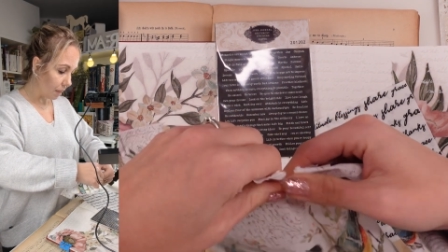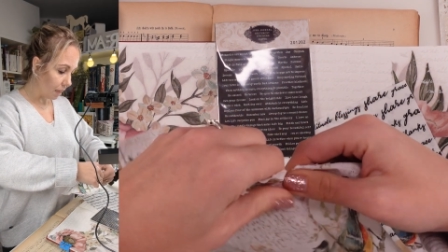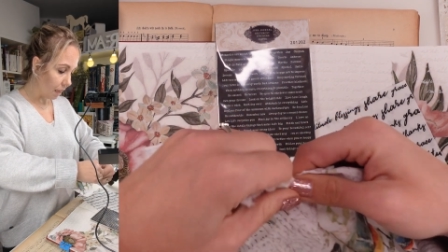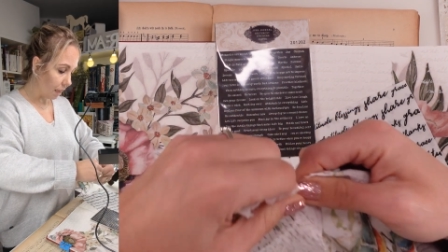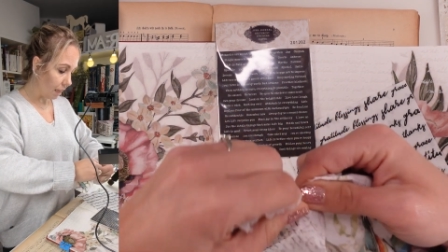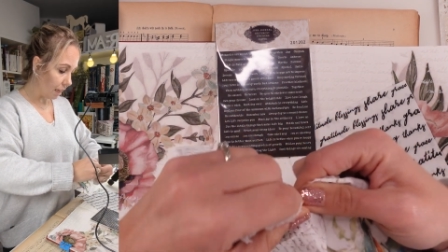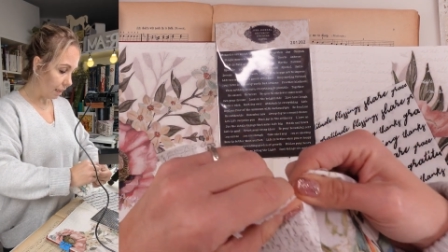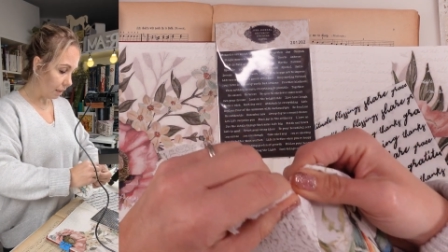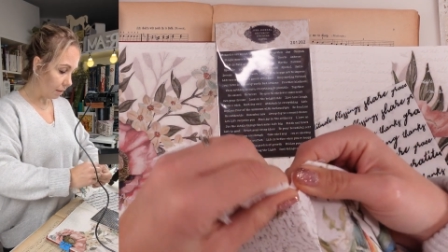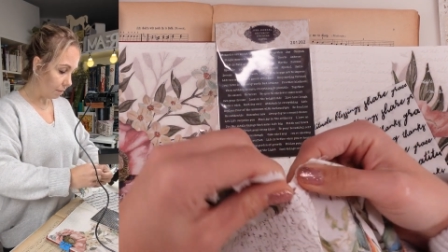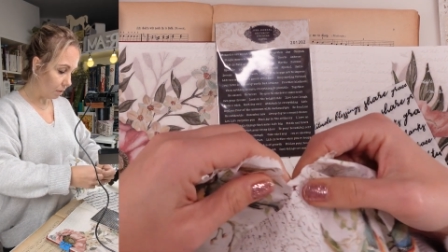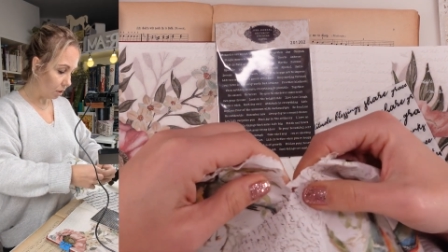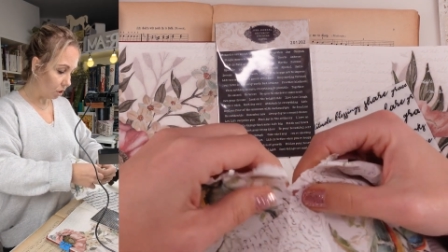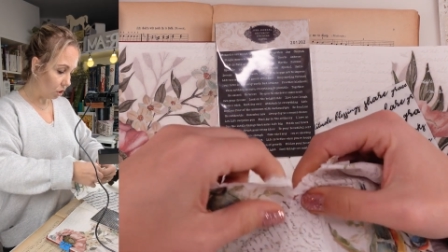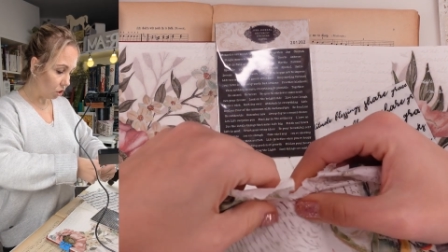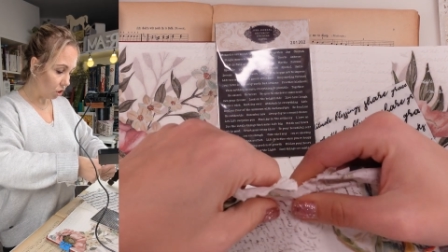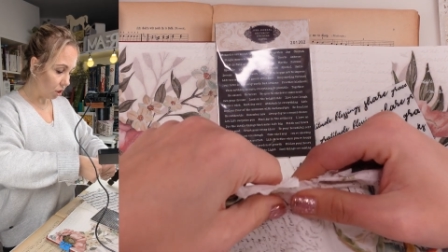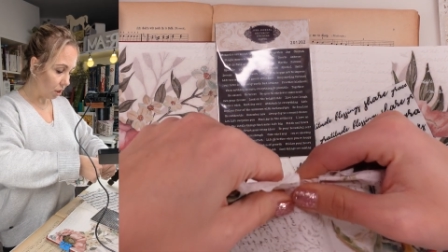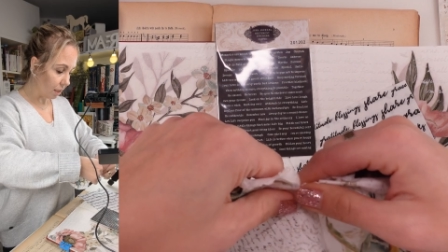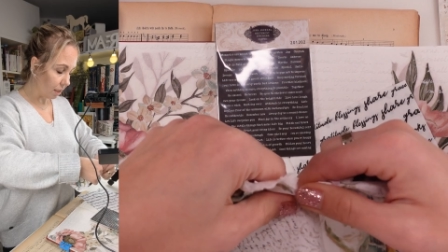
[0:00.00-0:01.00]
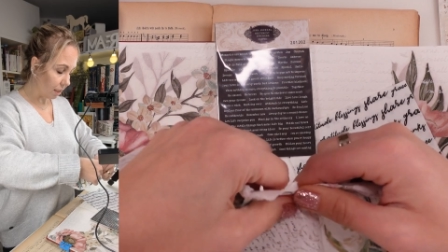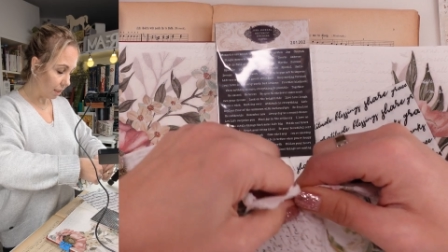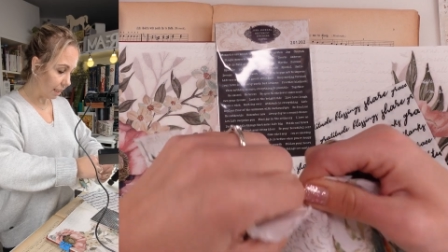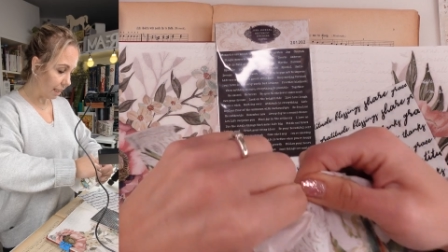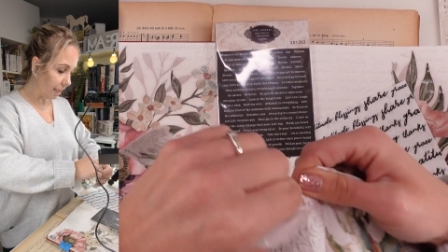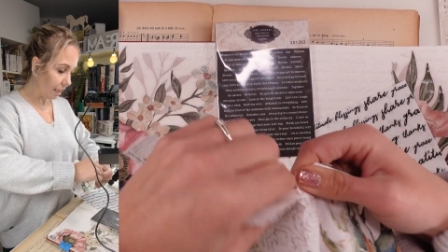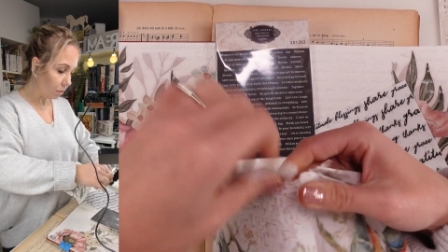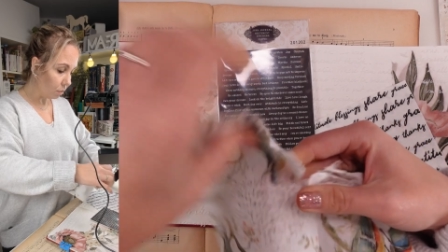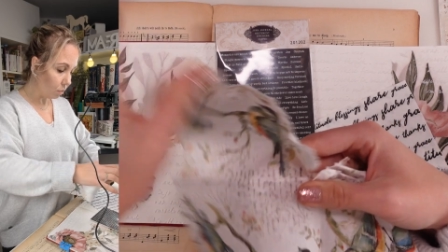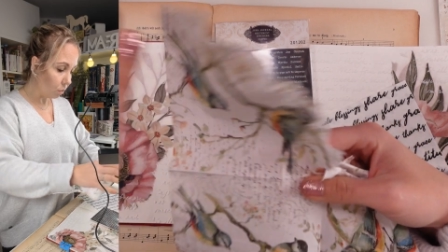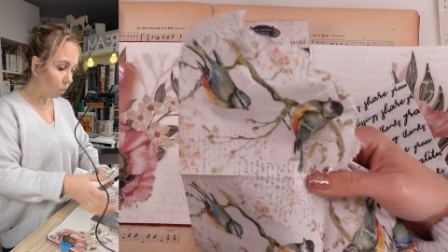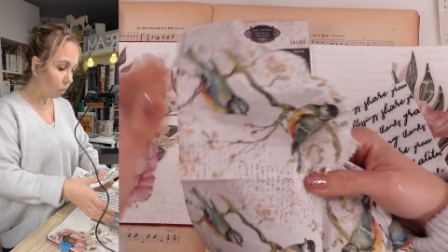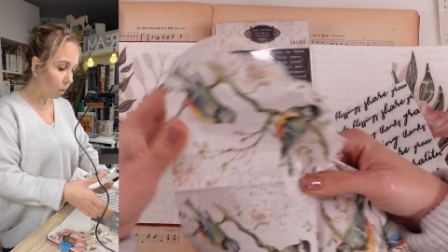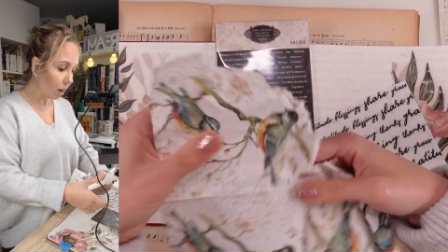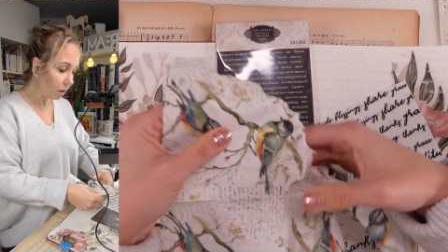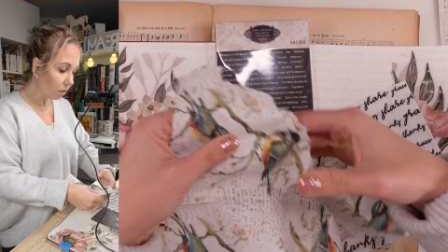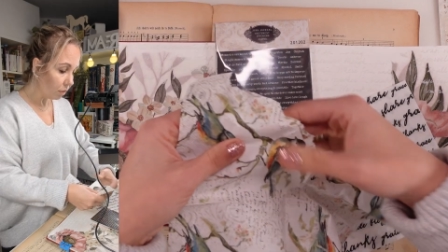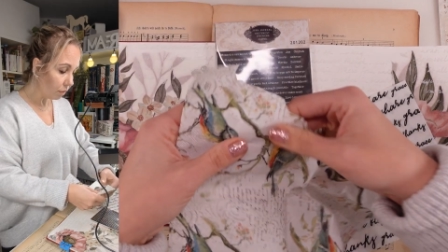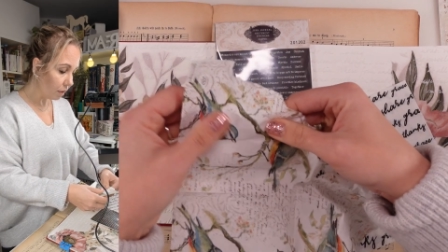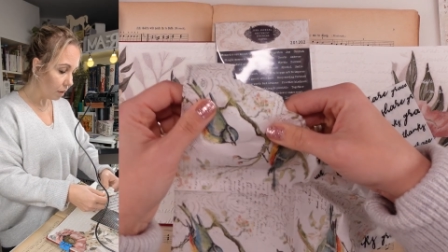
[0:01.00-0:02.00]
Let me just get
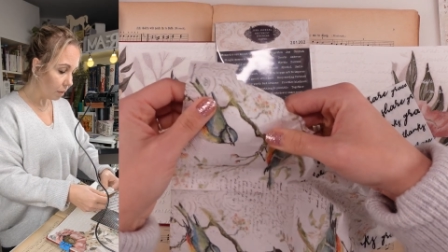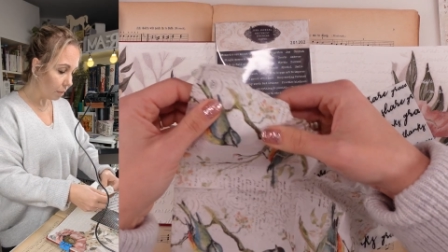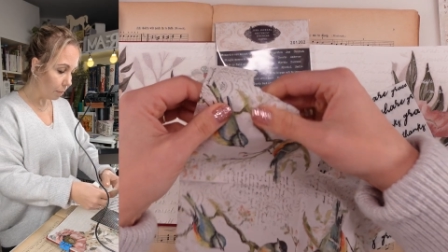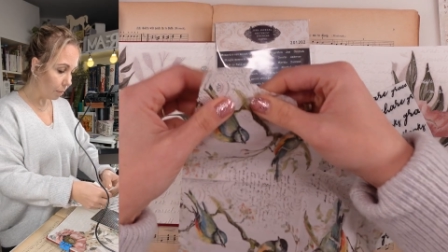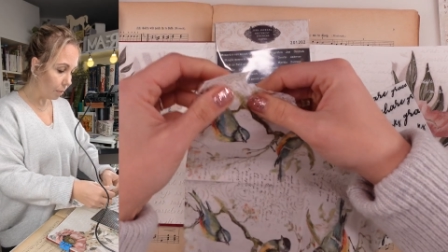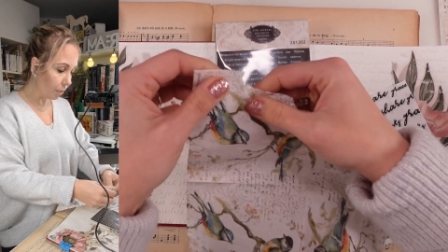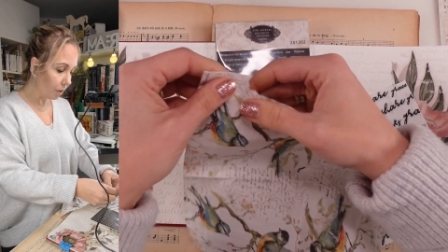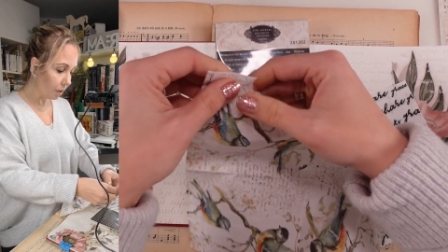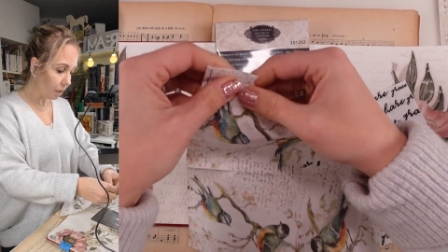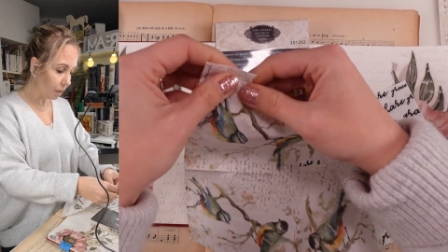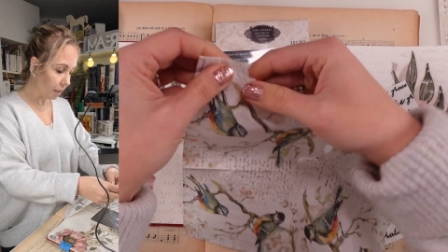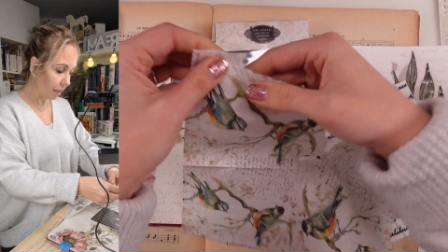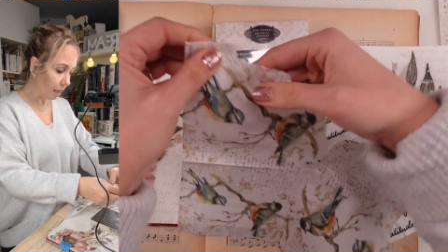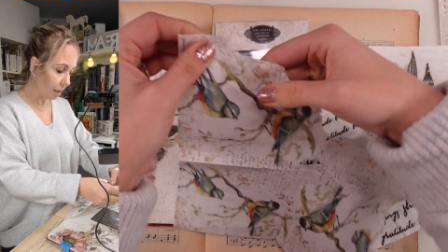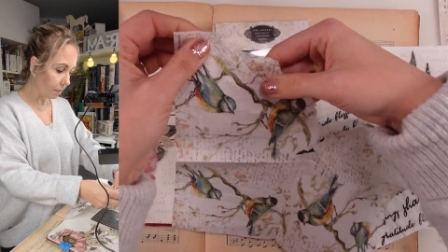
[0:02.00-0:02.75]
one of the birdie.